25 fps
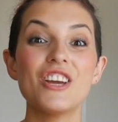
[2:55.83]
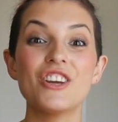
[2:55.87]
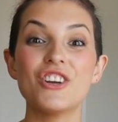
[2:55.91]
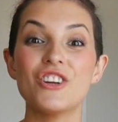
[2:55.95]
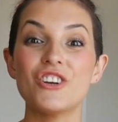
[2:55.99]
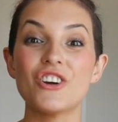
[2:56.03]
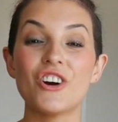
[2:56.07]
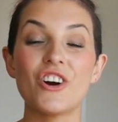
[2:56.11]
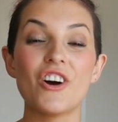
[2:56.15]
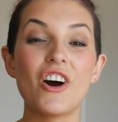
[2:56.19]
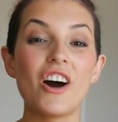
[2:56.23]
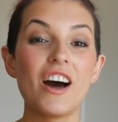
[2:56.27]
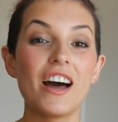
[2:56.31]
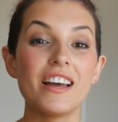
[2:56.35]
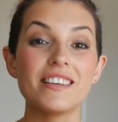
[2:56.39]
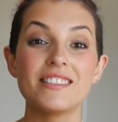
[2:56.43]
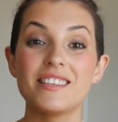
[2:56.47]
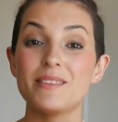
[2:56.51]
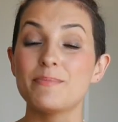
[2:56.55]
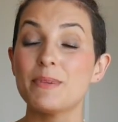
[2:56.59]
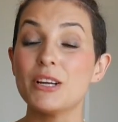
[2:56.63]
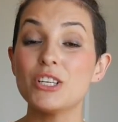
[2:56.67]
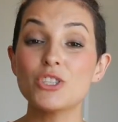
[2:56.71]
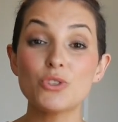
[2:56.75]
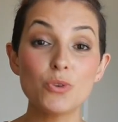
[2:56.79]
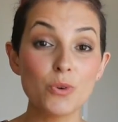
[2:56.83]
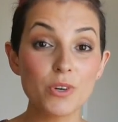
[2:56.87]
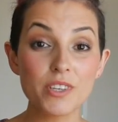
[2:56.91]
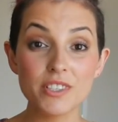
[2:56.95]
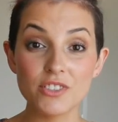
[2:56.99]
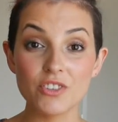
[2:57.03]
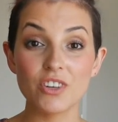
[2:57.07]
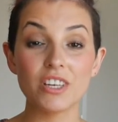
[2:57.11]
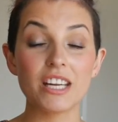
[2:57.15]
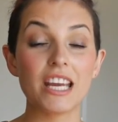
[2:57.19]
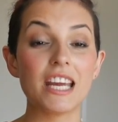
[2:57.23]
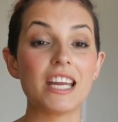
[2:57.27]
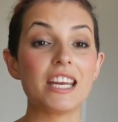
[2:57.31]
you know, I said, my daughter's
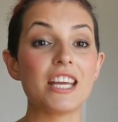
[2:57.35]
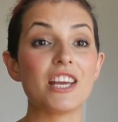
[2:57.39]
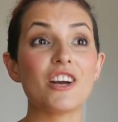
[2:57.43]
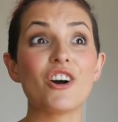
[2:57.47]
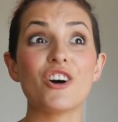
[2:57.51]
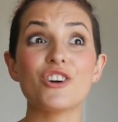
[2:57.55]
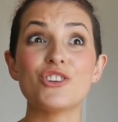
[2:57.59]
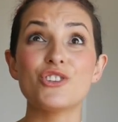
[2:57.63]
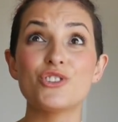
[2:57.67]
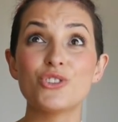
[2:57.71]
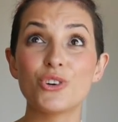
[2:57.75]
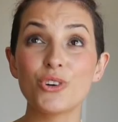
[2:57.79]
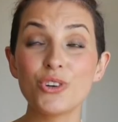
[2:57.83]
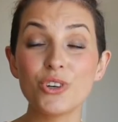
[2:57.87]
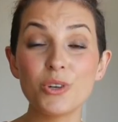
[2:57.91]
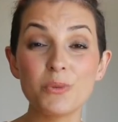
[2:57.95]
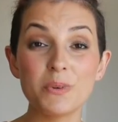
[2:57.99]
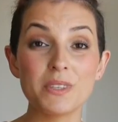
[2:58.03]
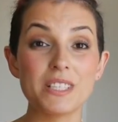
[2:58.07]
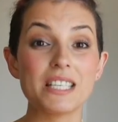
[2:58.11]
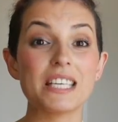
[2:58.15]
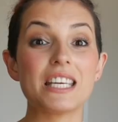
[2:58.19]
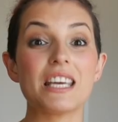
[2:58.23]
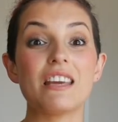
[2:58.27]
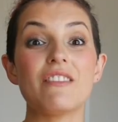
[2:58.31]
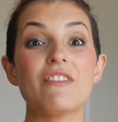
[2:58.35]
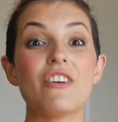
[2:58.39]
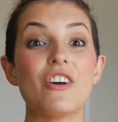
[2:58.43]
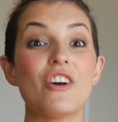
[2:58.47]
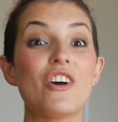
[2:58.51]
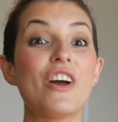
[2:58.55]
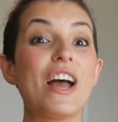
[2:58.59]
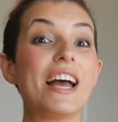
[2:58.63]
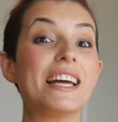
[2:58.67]
not eating, I don't know what to give her.